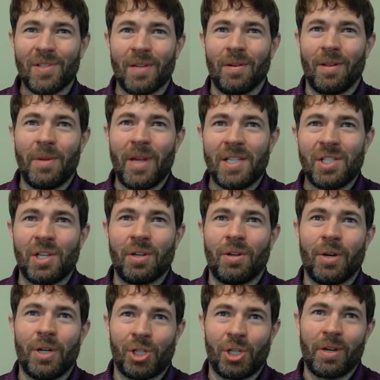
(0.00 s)
let, let, me ask you a
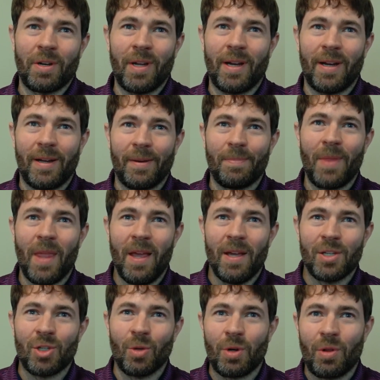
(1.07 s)
question. Um,
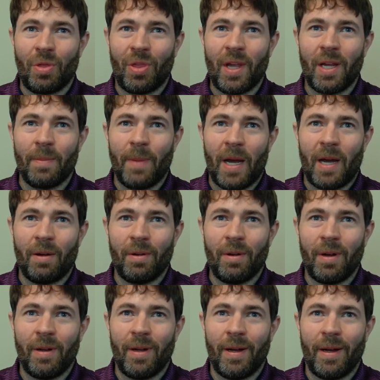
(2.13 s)
so when you think about
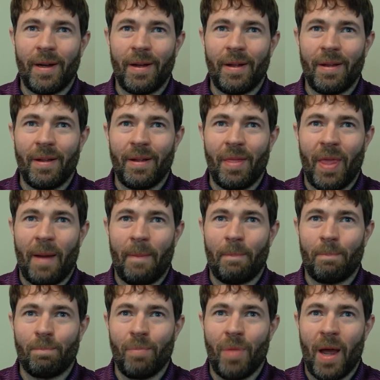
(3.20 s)
uh, that
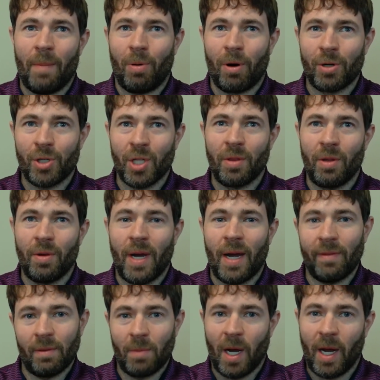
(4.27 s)
that person that you
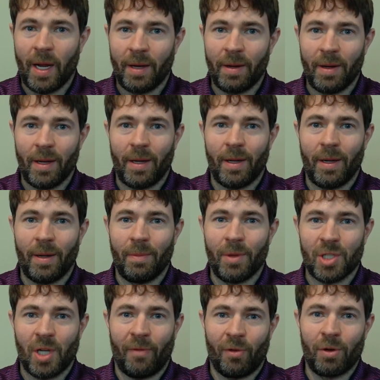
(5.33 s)
have in mind, um, the
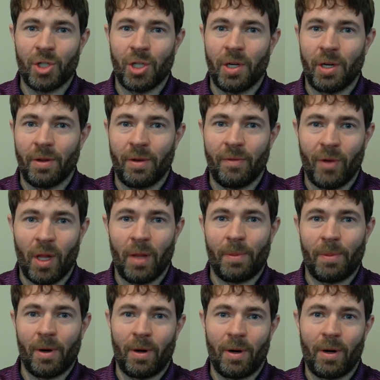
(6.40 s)
software engineer, the
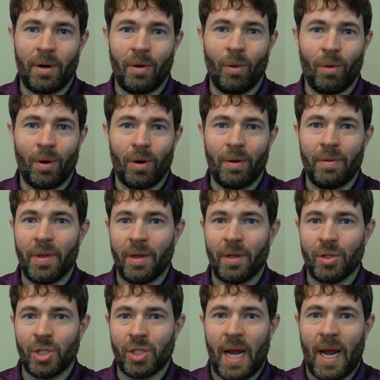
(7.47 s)
developer, or the
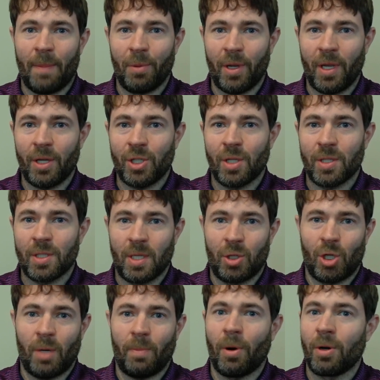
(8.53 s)
just application
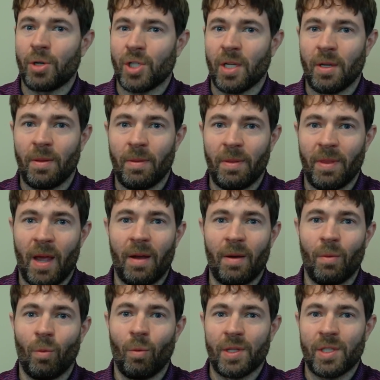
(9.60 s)
centric person that
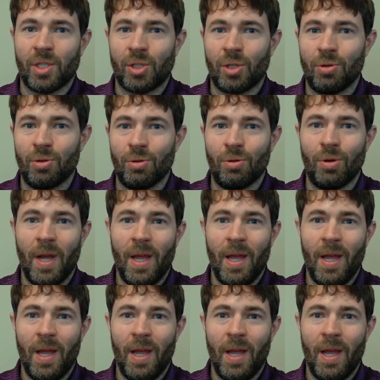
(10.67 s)
wants to